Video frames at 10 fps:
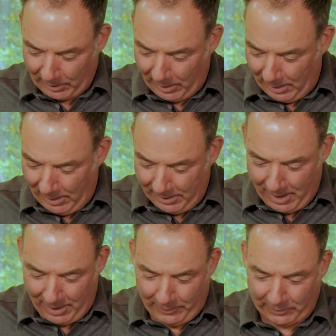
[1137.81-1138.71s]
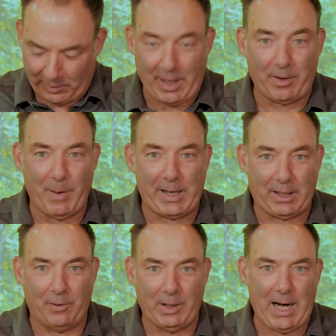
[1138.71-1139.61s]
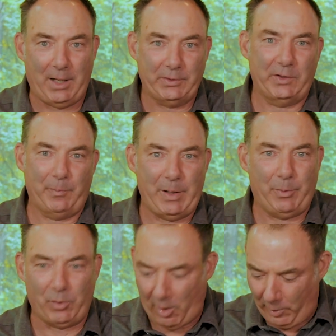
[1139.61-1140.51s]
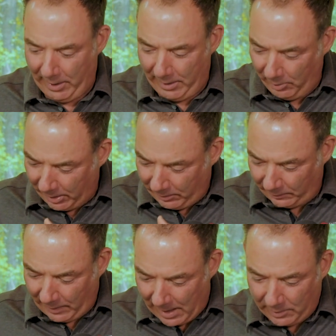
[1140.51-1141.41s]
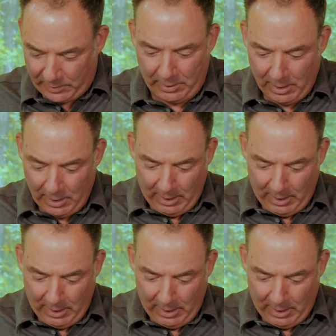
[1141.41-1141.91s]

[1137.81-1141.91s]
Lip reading: enough, and so now they're making over houses, and people go in and they'll get this house, and